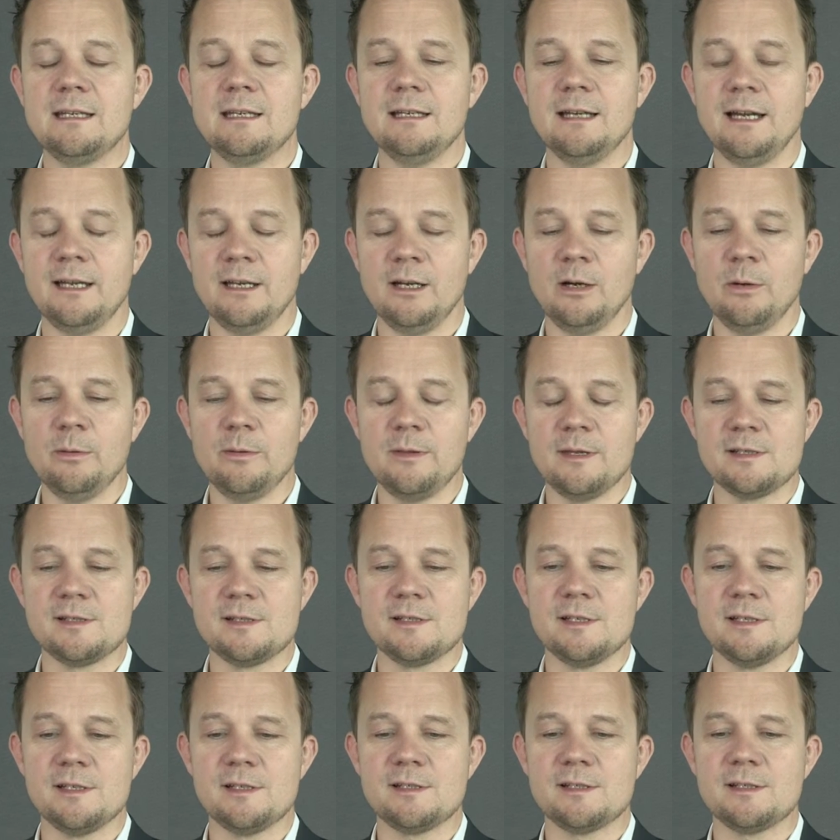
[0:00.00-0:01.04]
I know
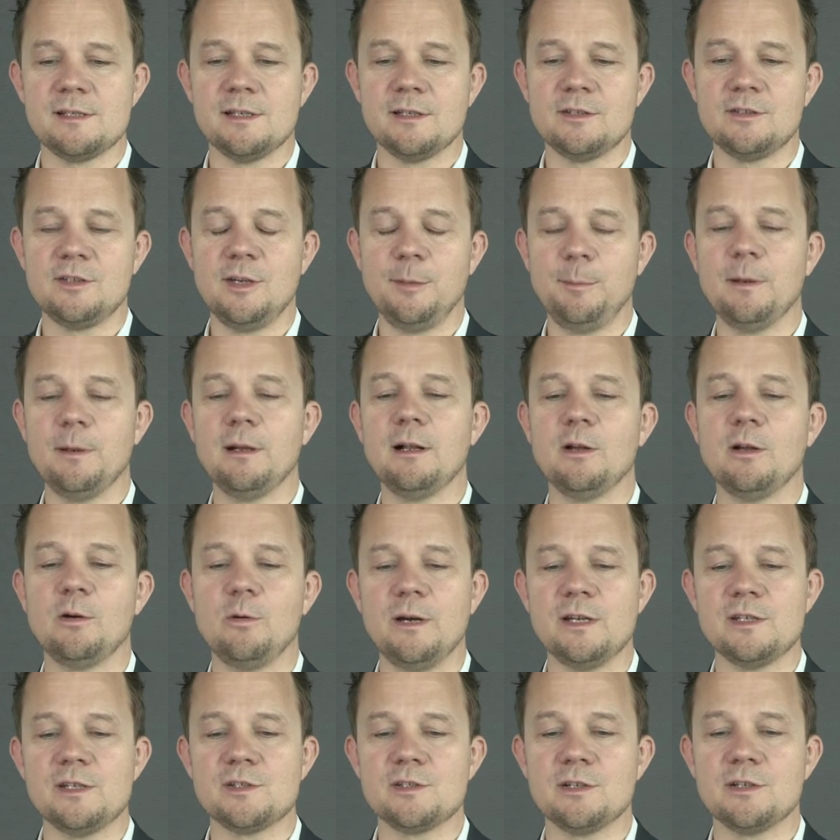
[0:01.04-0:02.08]
this is a typical
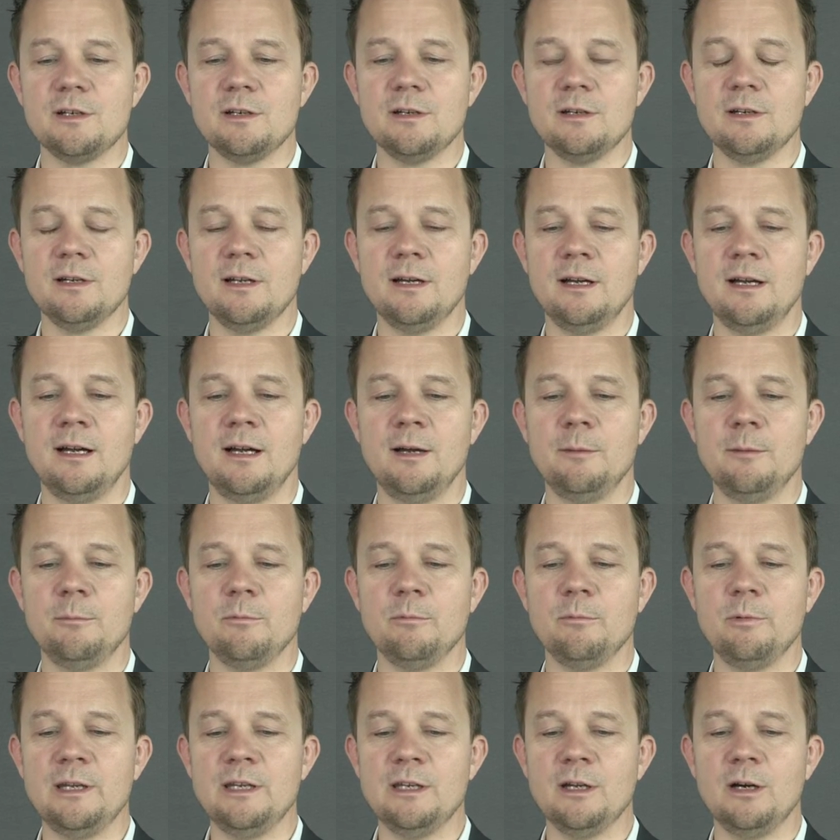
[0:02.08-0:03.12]
question.
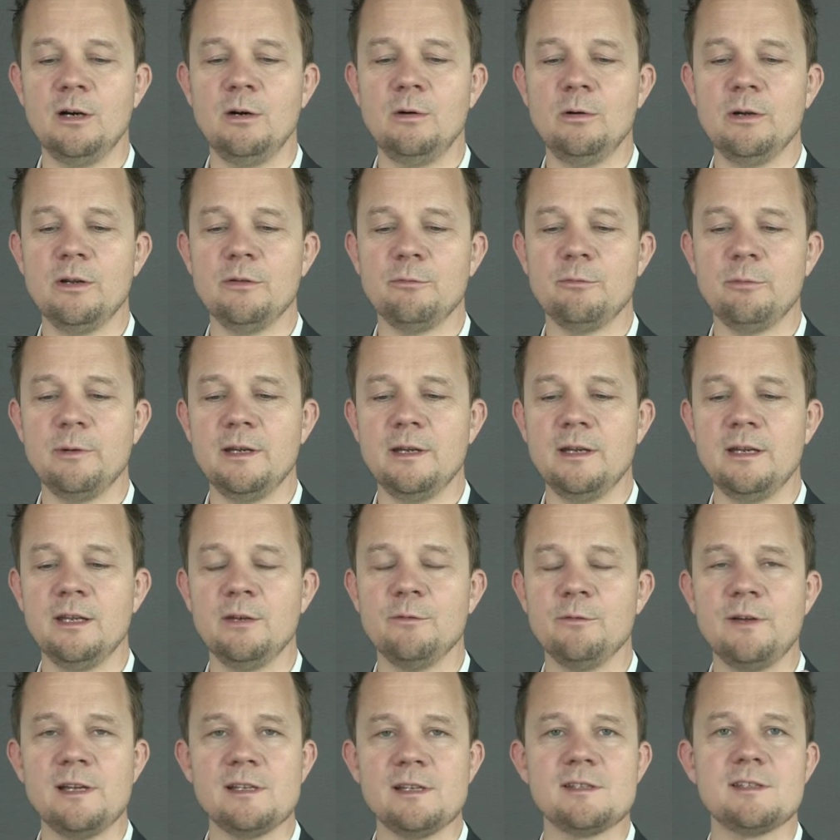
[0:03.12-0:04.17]
We know if we
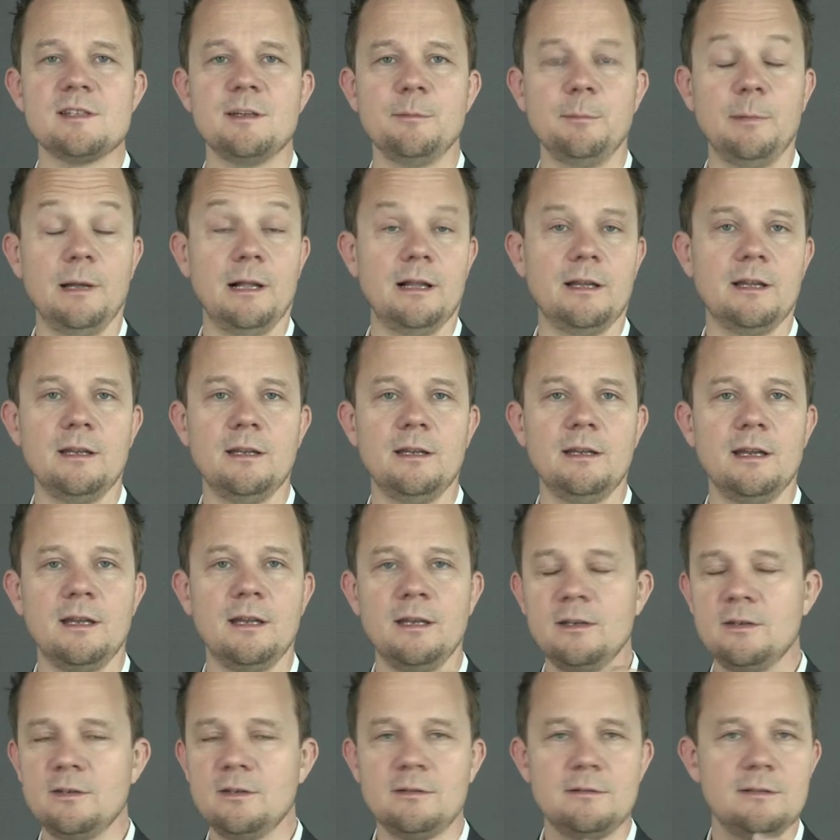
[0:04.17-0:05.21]
invest $1 million
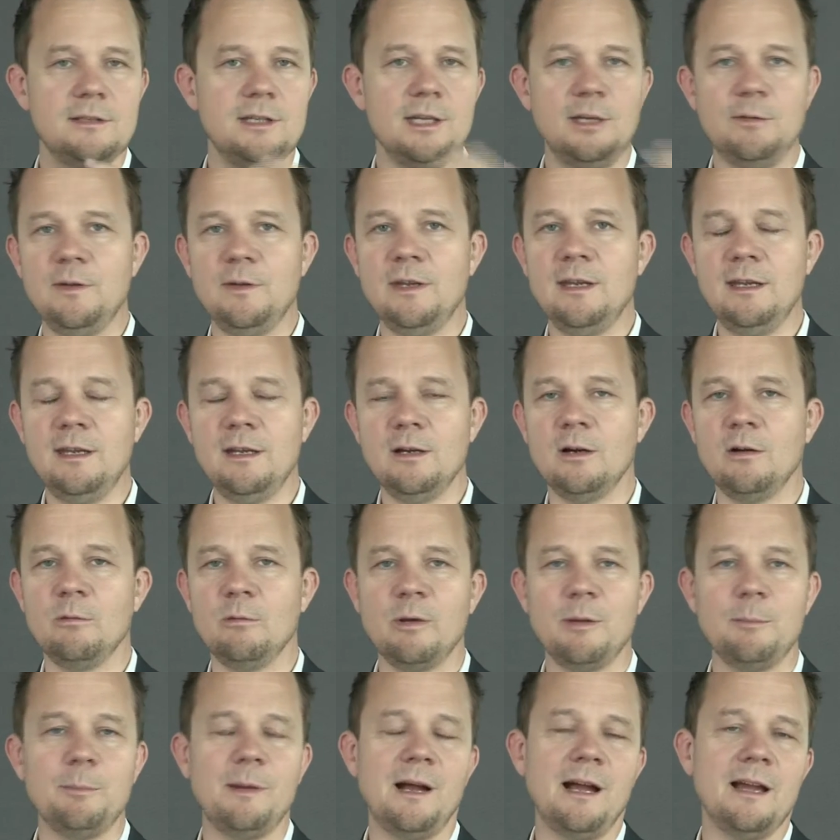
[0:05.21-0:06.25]
in TV or
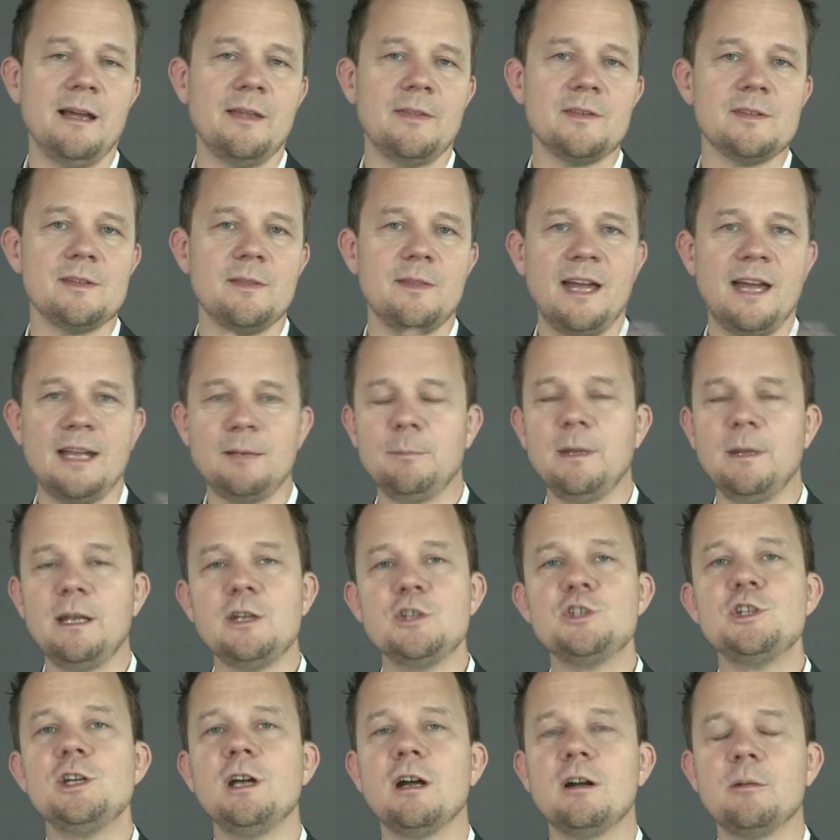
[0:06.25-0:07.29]
we buy that many
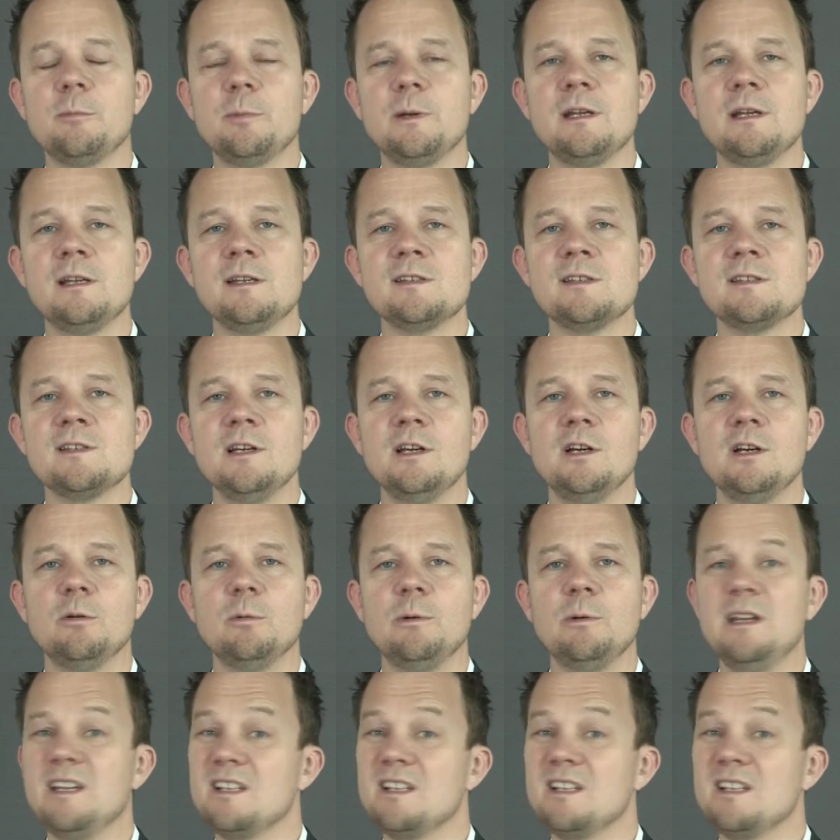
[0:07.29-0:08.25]
GRPs, we